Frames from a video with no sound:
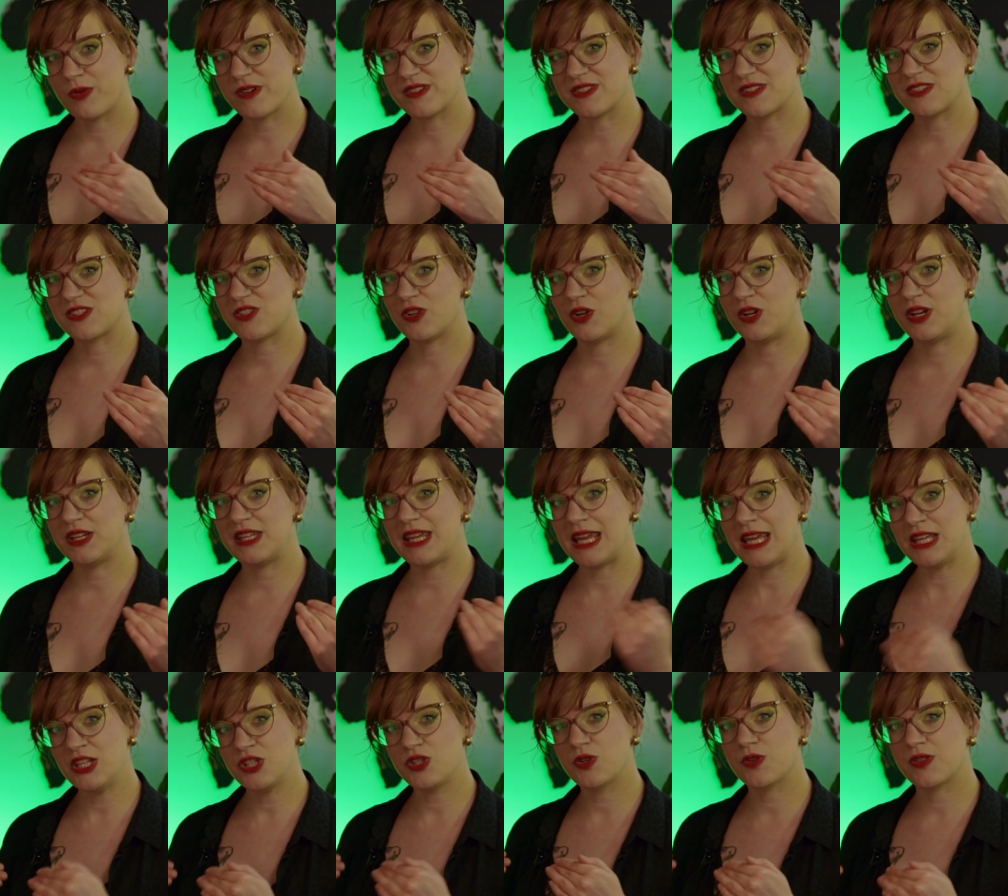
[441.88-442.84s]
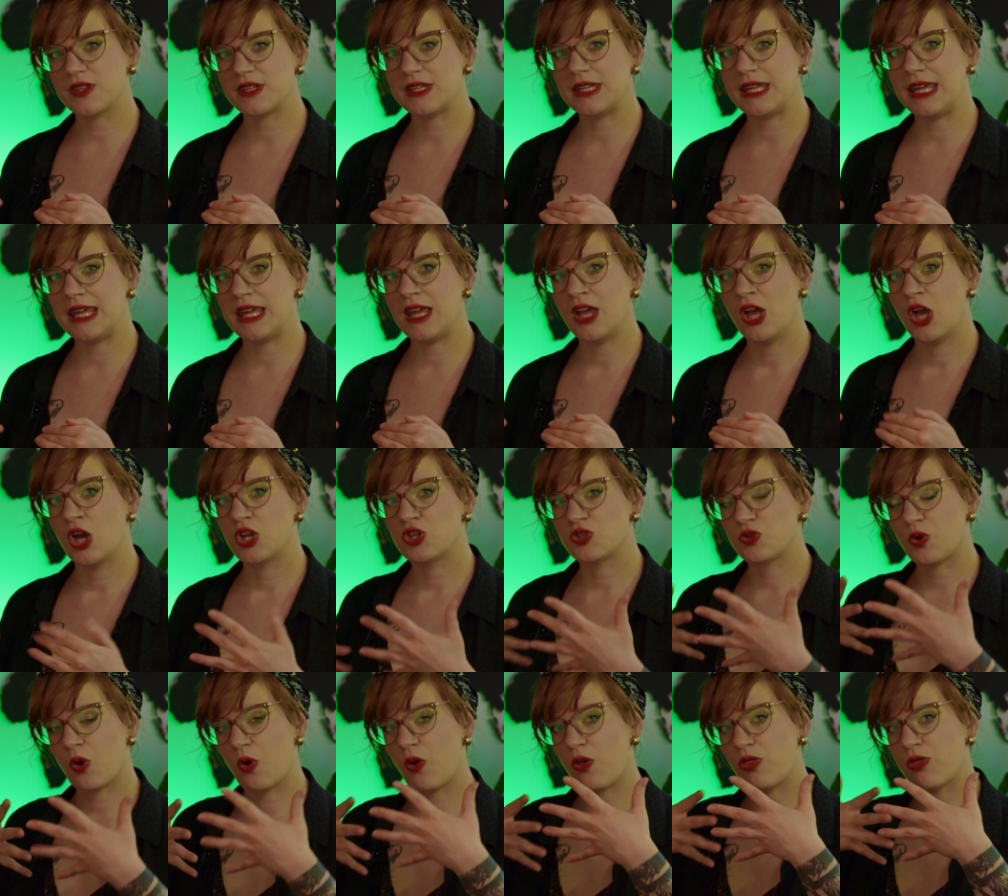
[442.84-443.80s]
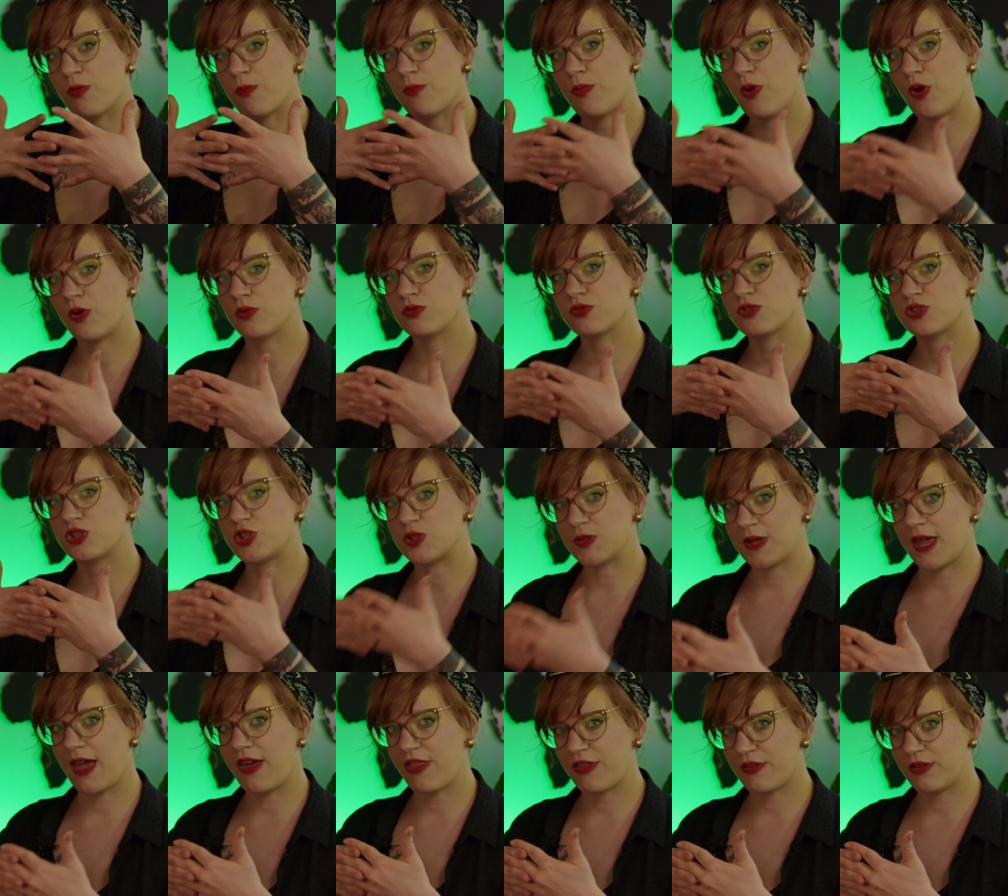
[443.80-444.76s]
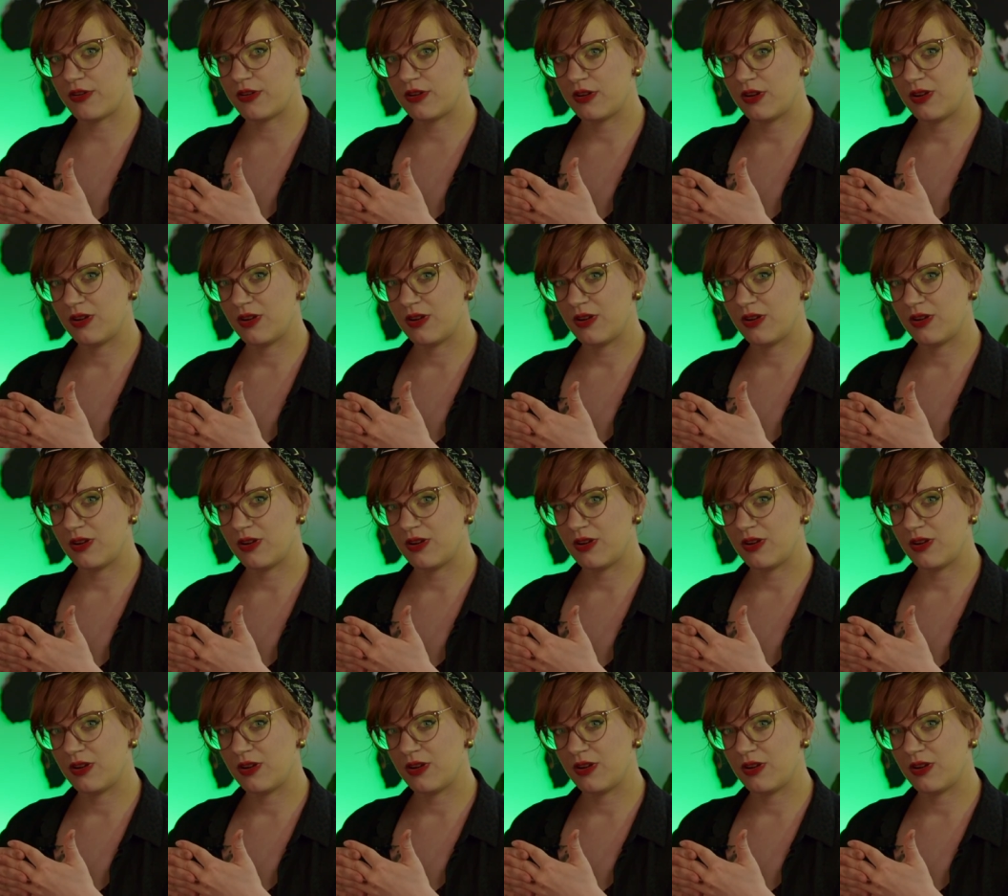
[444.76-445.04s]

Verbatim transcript: was inserted into the knee to hold the bones together